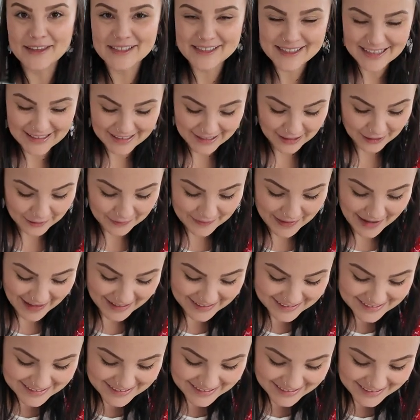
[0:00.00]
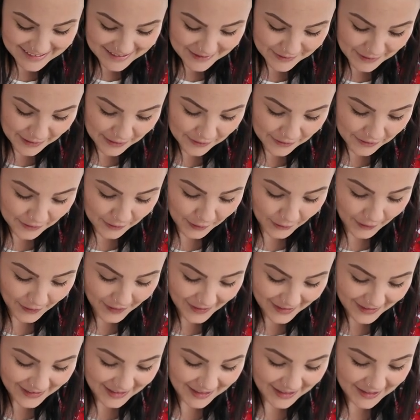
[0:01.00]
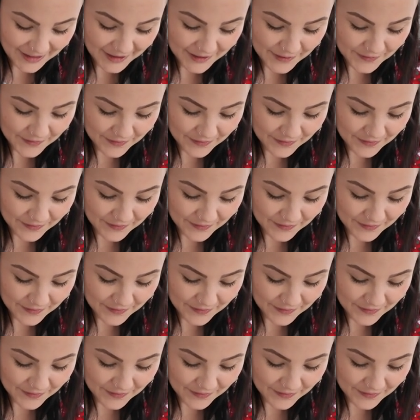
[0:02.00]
this a little mix with a fork.